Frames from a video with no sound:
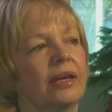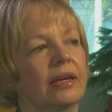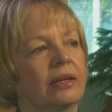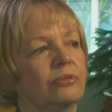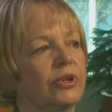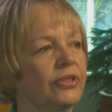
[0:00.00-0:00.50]

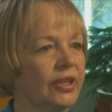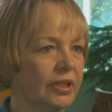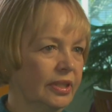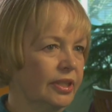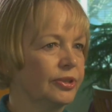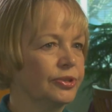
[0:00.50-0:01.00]
And within
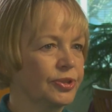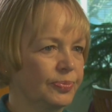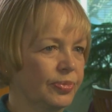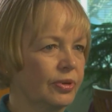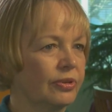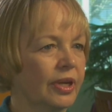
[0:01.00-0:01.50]
a year's
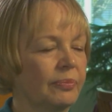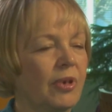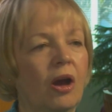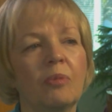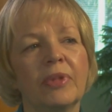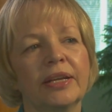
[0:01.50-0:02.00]
program,
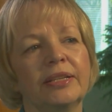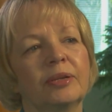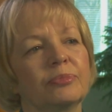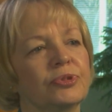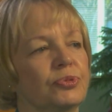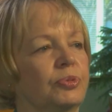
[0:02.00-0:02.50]
all my
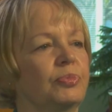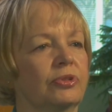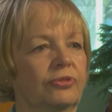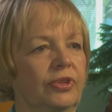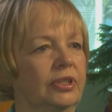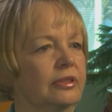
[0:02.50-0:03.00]
numbers were
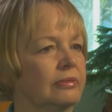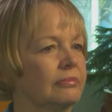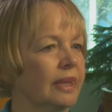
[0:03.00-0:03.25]
perfect.